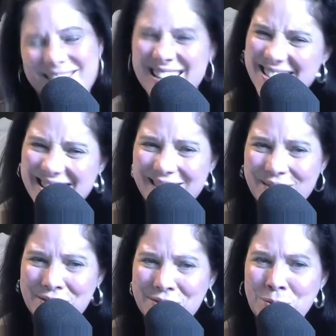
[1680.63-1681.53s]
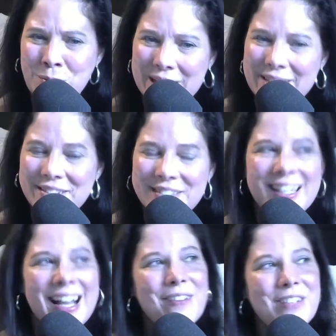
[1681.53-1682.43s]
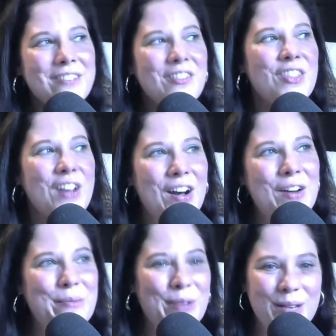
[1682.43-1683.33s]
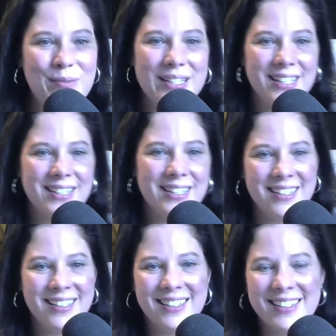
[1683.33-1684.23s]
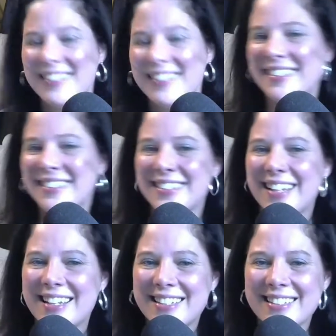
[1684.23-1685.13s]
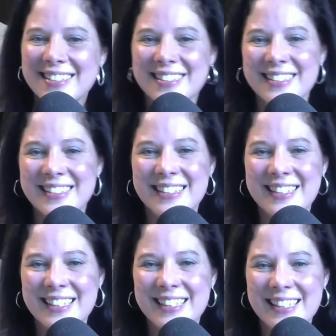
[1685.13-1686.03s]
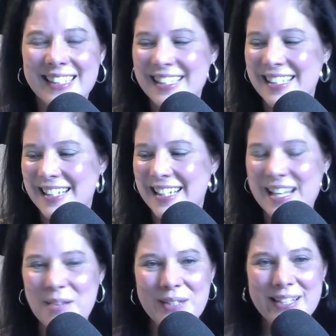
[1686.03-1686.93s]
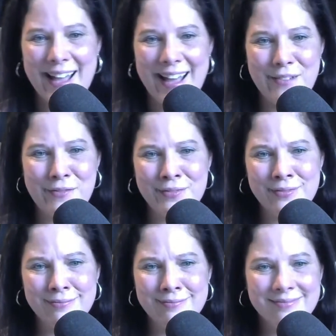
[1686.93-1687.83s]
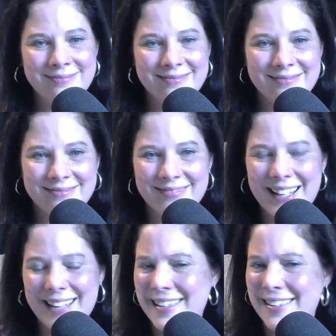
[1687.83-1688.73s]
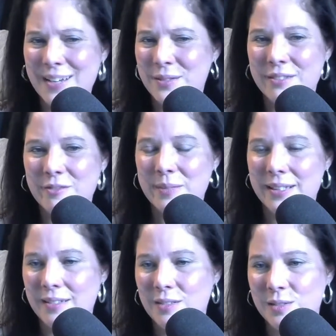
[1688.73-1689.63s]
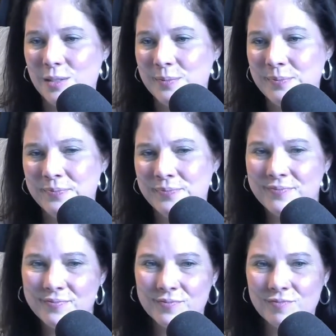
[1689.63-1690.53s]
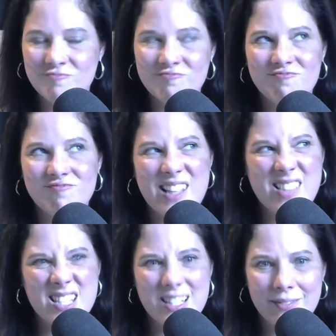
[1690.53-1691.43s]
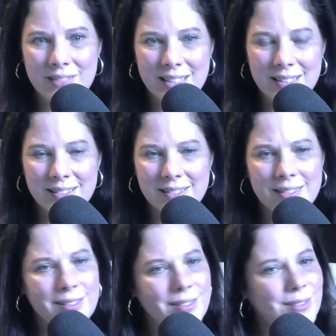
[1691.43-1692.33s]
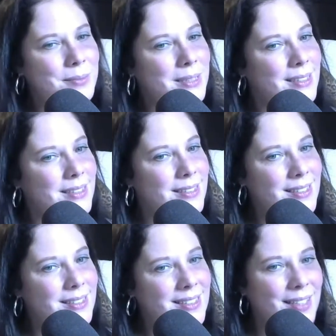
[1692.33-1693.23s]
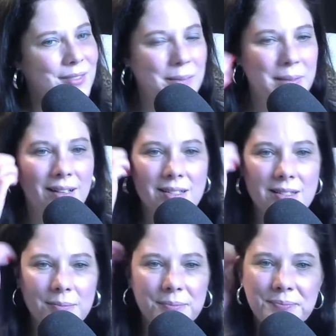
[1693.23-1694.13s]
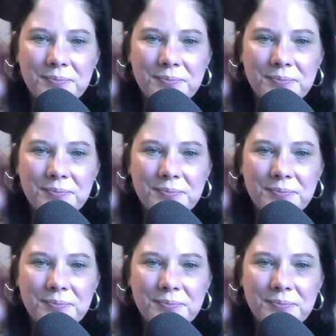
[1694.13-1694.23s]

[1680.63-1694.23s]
Isn't that weird? I would have thought probably like he would have. But I think that would have been cool in the 70s. Oh my gosh, that would have been awesome.